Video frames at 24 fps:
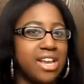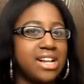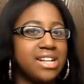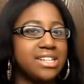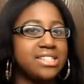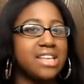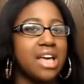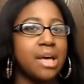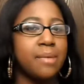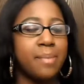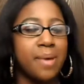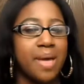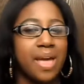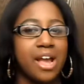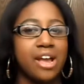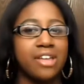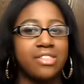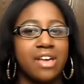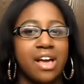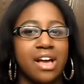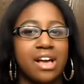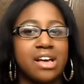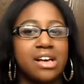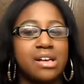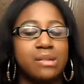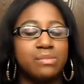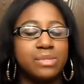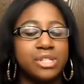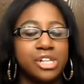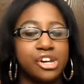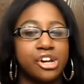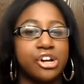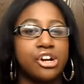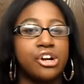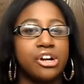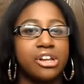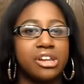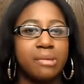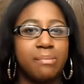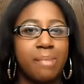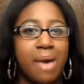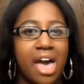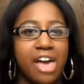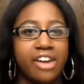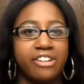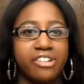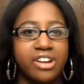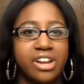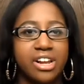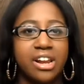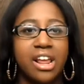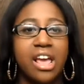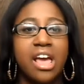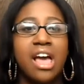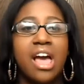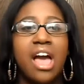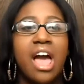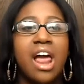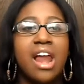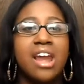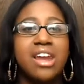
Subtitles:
any type of hair that comes in a curly pattern